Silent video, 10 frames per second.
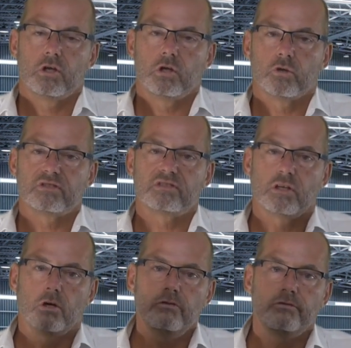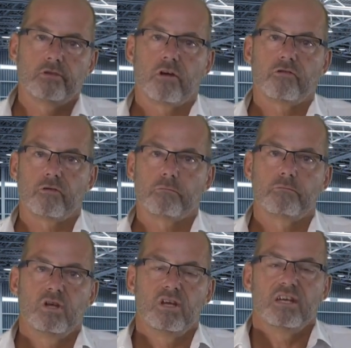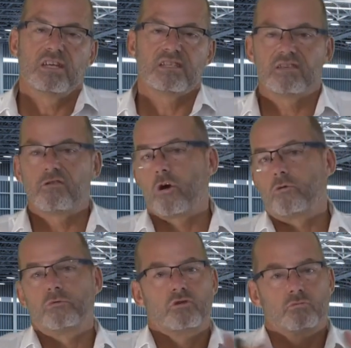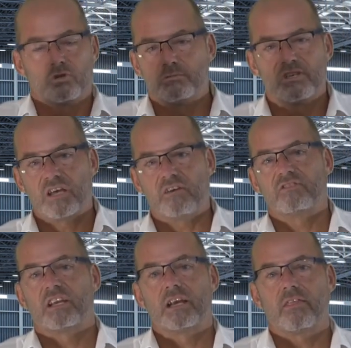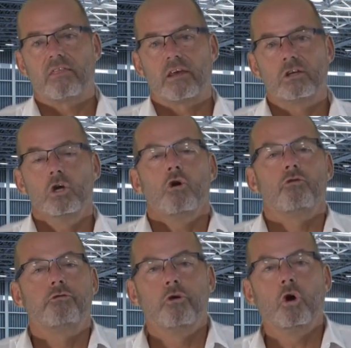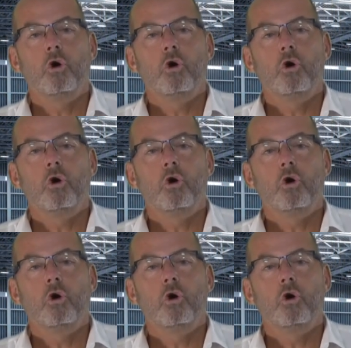yourself, you know, from 0, which means you haven't done anything, 4,